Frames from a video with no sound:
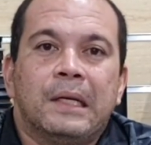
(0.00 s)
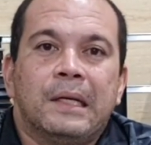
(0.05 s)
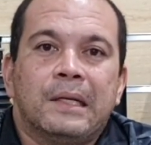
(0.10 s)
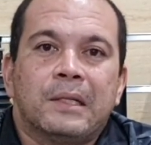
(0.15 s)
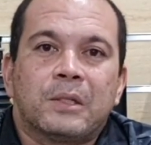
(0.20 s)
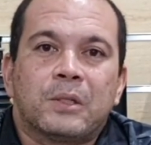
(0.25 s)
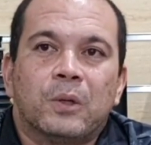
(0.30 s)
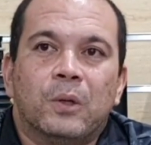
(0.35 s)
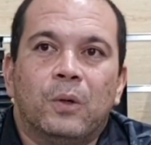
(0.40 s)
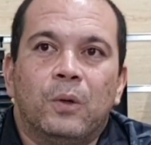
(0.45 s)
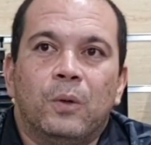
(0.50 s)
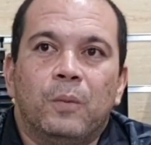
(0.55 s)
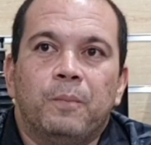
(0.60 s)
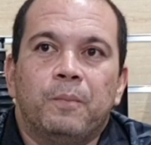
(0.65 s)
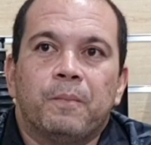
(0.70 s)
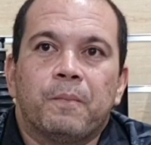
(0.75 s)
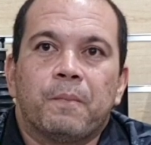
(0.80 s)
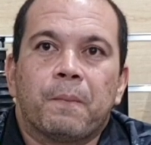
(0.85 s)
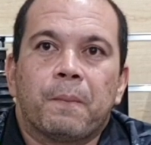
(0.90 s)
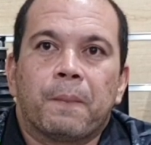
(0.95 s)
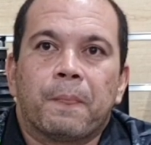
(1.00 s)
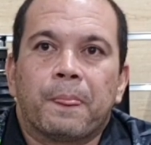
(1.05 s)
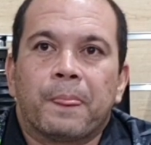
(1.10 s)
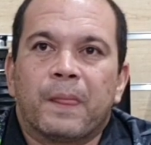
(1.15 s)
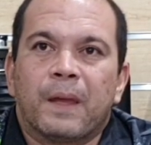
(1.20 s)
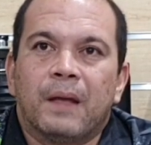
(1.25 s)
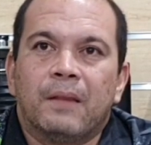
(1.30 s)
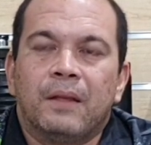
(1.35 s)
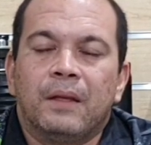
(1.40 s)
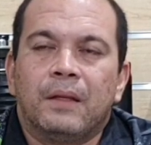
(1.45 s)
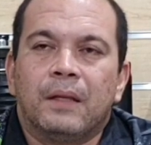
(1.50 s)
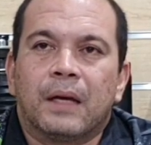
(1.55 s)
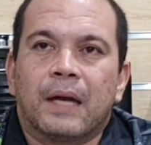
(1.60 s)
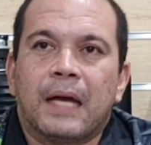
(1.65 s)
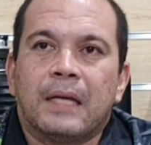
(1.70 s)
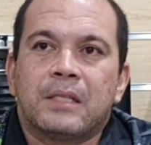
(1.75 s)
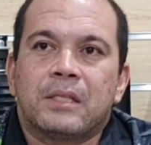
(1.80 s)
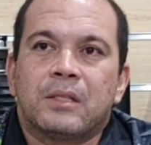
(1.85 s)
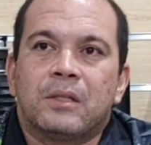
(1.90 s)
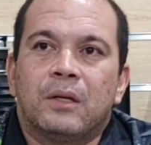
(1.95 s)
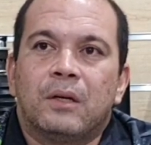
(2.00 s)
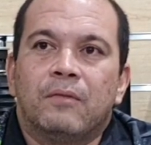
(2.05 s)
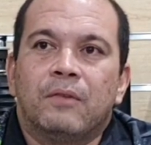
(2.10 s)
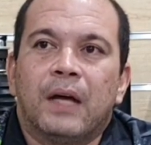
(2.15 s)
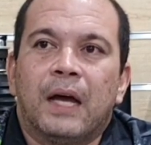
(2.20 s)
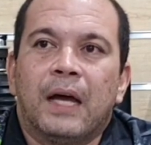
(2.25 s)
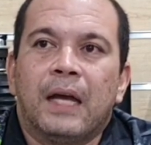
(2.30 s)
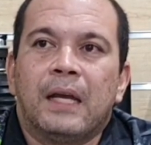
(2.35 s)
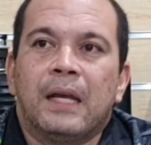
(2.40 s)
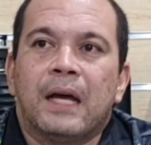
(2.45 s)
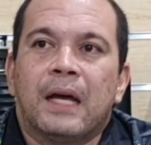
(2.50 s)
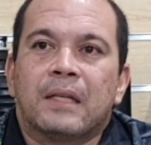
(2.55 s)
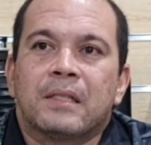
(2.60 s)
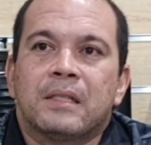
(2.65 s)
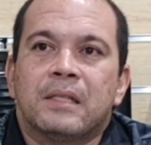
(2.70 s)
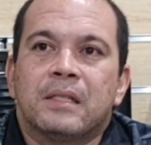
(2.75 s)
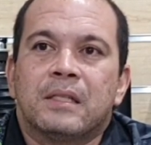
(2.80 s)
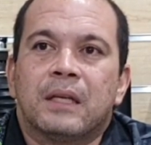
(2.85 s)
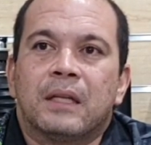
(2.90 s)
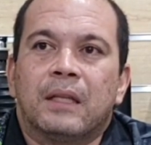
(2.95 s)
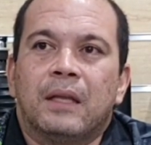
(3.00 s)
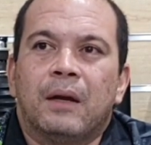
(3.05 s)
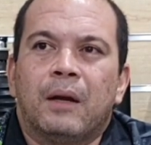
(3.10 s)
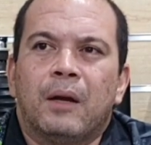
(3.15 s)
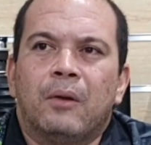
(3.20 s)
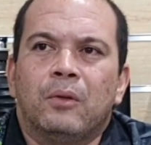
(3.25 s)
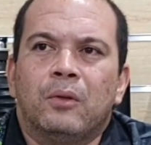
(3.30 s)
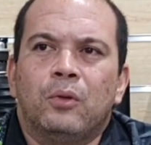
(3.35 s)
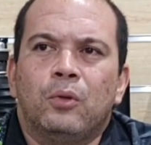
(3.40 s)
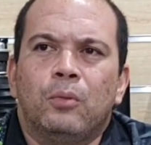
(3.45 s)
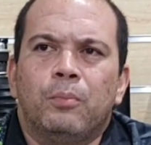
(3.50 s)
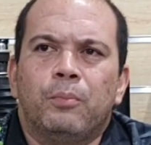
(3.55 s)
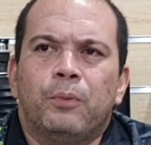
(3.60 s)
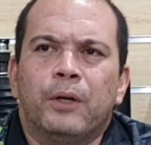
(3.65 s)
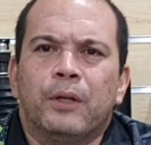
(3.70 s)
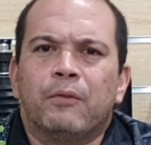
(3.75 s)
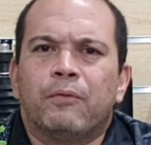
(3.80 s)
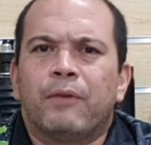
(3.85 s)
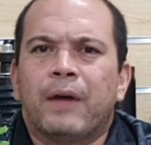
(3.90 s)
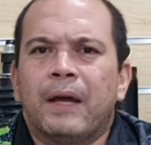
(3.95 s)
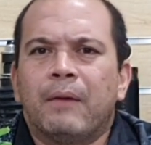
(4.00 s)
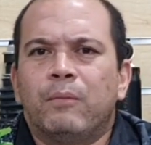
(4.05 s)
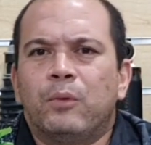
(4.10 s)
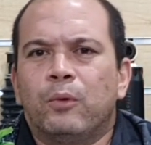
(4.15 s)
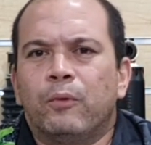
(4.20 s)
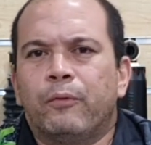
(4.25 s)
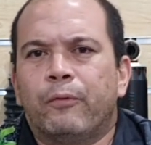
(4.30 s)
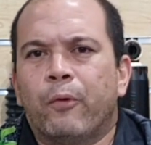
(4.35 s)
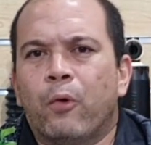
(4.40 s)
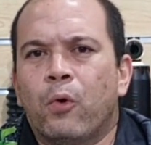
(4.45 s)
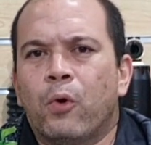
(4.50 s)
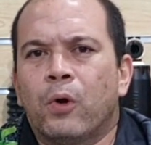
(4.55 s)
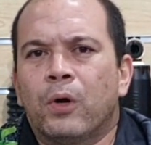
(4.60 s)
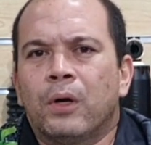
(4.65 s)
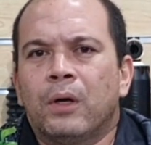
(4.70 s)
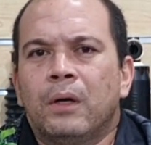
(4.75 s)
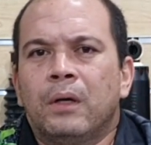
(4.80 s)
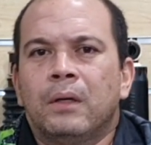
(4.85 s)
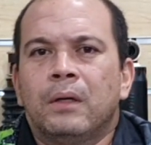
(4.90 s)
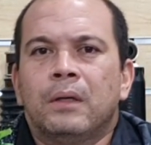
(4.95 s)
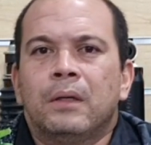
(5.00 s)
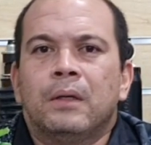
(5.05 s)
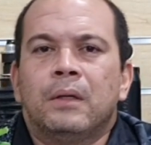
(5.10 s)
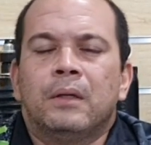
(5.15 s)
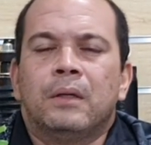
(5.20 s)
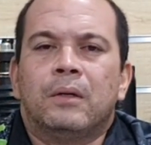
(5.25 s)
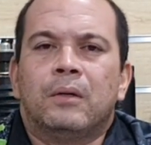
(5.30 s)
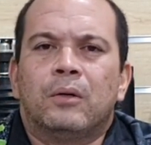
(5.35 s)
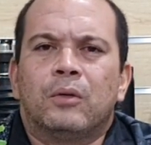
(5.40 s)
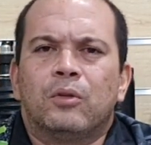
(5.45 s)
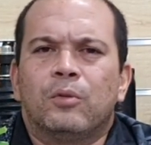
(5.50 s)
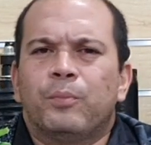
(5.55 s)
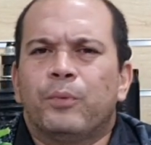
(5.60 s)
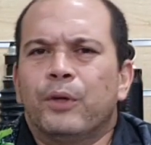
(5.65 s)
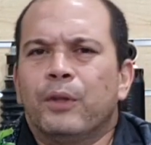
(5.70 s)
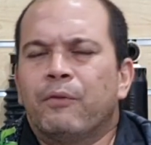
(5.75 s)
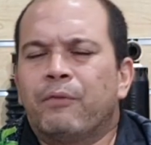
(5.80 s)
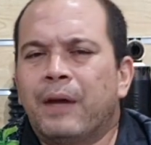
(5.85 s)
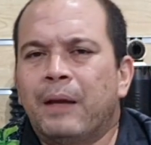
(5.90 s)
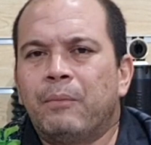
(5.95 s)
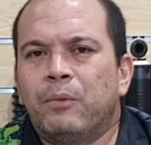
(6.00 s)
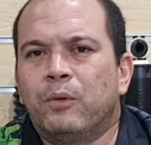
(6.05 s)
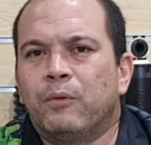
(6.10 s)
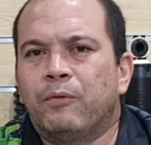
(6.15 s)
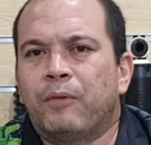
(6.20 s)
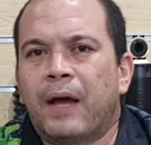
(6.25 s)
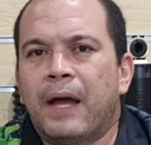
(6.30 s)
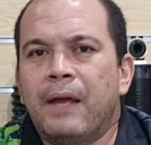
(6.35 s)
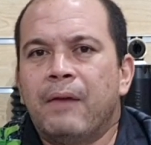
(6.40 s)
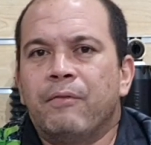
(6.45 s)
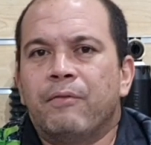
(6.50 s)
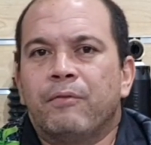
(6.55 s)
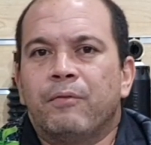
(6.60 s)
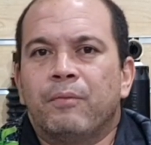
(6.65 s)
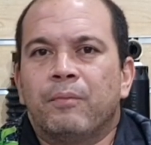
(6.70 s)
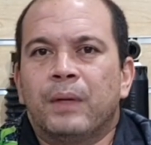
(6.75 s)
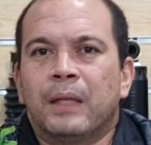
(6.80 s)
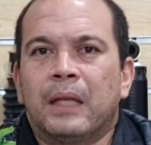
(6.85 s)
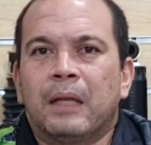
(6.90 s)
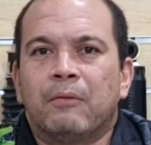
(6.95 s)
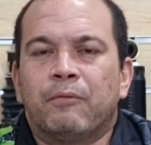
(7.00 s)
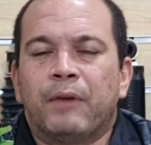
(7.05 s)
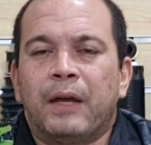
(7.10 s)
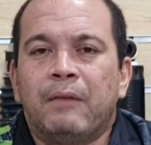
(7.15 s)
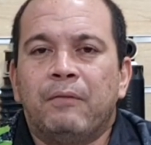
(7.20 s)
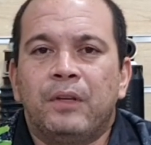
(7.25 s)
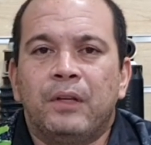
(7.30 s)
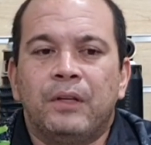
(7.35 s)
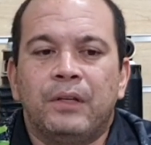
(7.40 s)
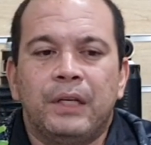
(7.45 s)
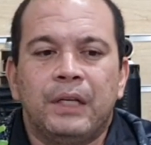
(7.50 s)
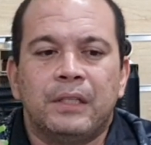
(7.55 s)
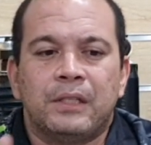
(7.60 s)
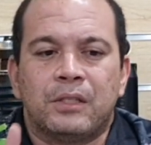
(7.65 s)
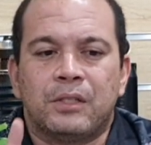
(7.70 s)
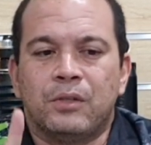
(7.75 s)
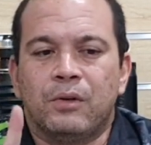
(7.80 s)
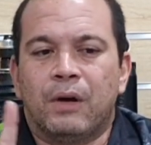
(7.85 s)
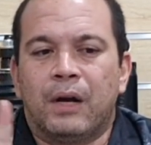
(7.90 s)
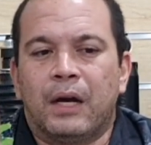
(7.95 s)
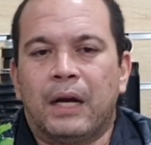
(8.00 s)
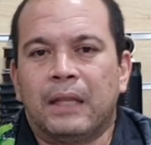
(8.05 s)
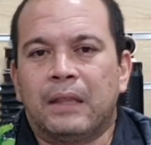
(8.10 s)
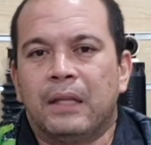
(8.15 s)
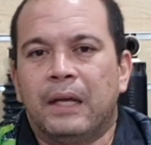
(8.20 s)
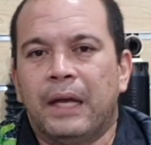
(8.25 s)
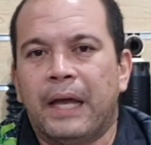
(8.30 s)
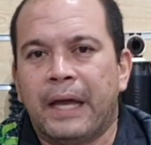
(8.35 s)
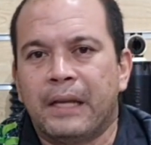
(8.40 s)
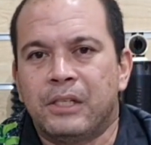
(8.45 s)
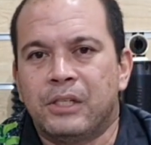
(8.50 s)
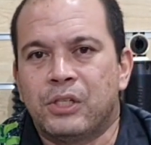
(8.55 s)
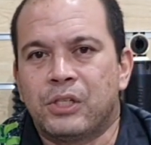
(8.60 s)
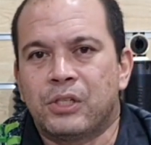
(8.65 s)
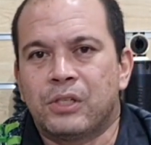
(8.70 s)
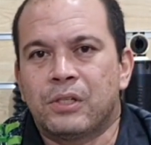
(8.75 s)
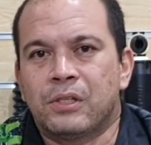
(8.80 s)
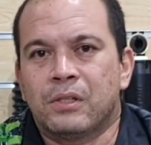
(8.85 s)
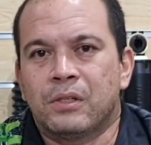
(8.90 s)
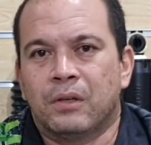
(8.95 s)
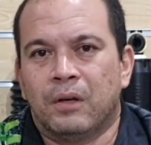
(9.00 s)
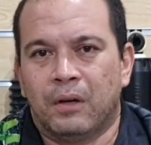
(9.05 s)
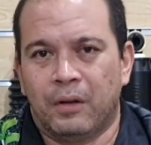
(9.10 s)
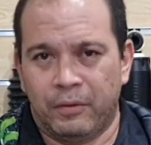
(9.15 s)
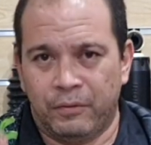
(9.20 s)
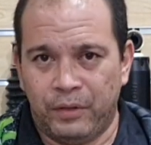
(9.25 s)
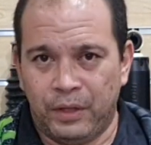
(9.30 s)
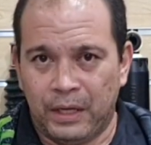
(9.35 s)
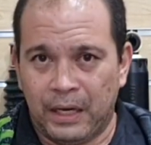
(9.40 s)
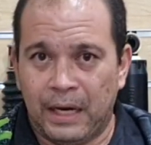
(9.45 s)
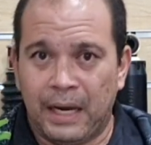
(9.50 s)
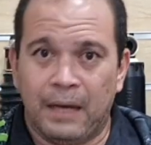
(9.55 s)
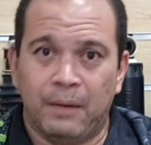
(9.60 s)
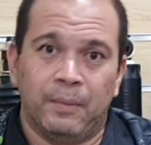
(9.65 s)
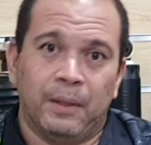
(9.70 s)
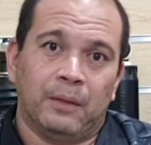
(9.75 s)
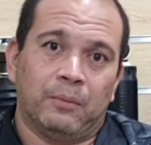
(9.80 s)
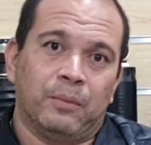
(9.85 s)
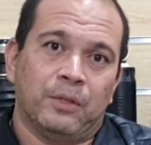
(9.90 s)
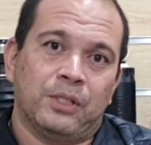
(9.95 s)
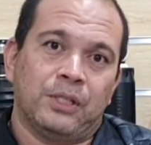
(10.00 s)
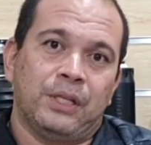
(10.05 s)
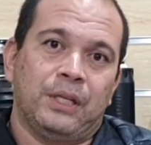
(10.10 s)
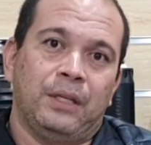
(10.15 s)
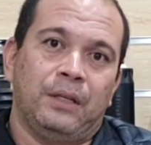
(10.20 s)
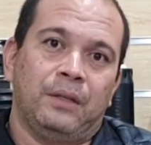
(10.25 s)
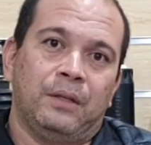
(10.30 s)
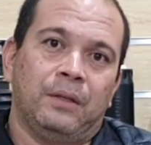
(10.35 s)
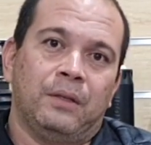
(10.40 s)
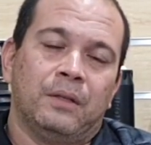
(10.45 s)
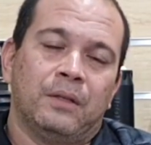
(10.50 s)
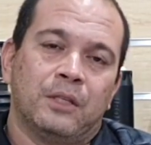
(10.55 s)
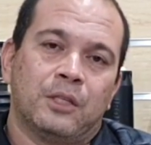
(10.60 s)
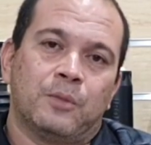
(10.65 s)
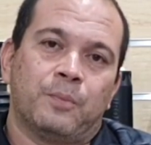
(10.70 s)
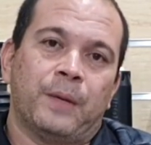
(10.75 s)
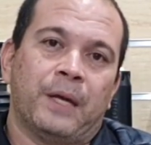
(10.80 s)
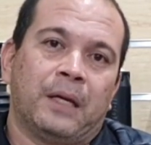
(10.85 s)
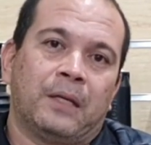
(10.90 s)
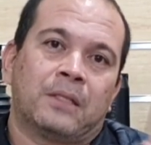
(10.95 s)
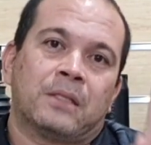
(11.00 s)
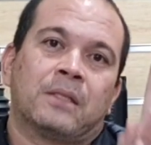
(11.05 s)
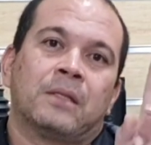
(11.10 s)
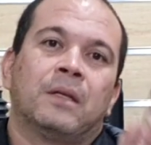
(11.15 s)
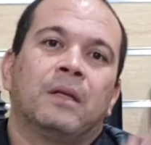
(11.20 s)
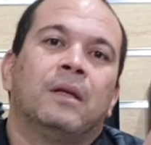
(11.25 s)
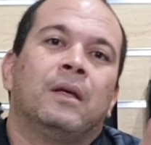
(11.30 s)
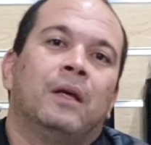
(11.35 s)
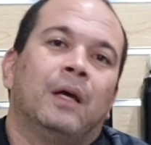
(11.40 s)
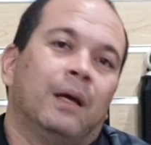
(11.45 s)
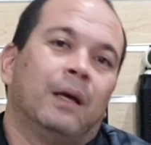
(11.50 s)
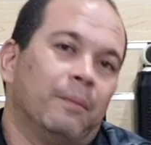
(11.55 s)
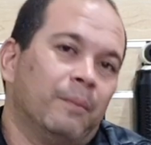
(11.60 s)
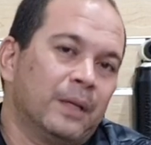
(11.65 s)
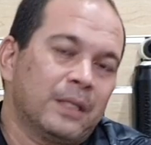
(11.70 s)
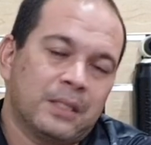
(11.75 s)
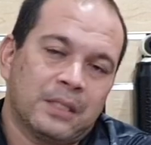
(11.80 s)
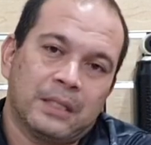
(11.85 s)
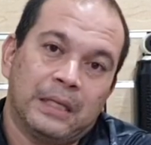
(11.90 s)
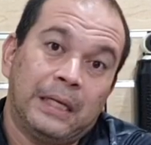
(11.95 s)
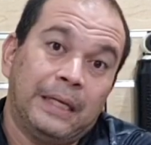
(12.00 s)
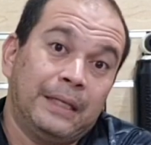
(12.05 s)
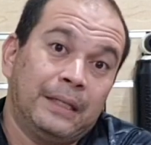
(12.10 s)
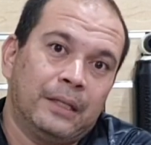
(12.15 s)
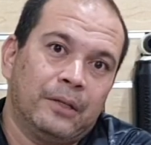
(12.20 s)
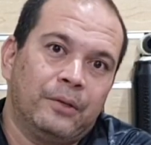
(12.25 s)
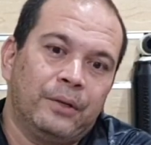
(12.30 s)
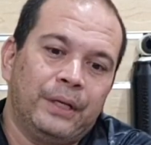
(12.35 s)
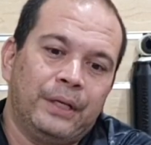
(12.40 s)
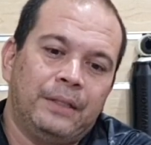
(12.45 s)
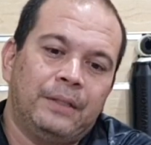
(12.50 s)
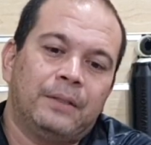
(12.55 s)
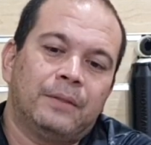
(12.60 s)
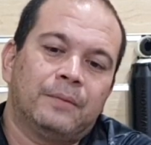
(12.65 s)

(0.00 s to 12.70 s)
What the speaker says: So I think the caster of the Hilux is at around 2.5 to 4 or 2.5 to 5. But at 5 degrees, you are at the edge of the alignment machine specs, but still in the green.